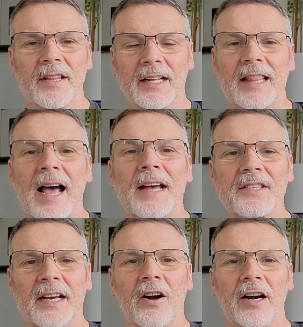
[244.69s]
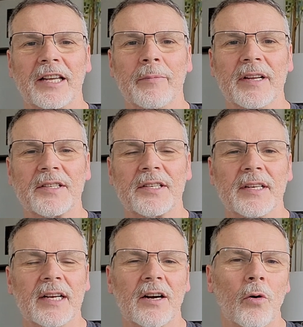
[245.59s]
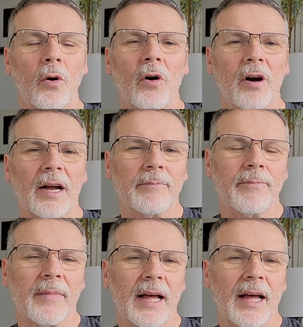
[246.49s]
classic argument or a